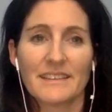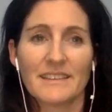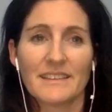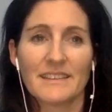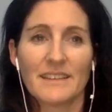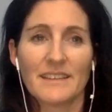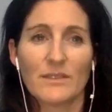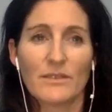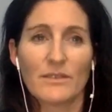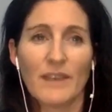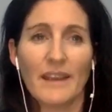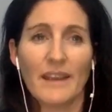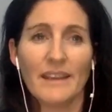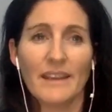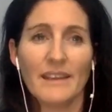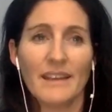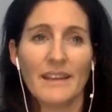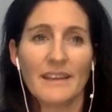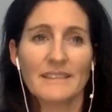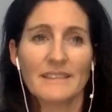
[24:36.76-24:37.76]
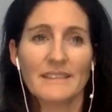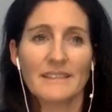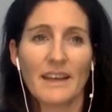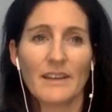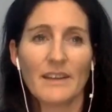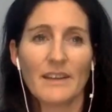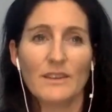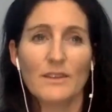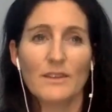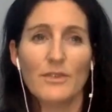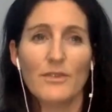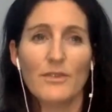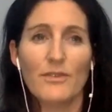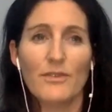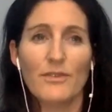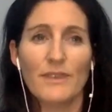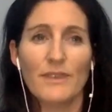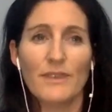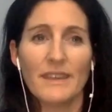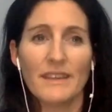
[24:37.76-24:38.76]
And recognize how you
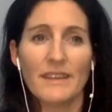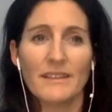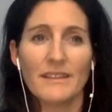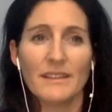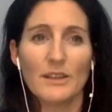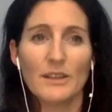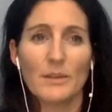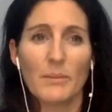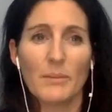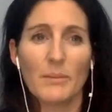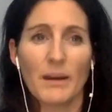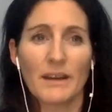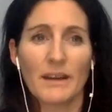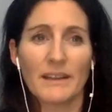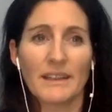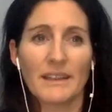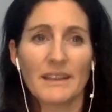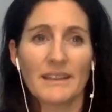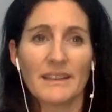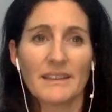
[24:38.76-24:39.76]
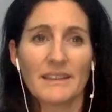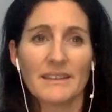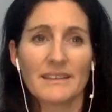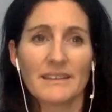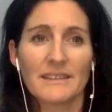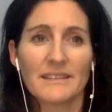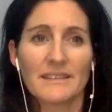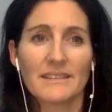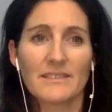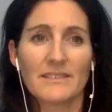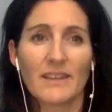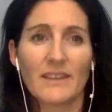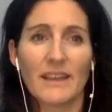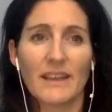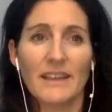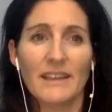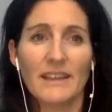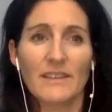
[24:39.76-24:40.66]
feel in your body, right?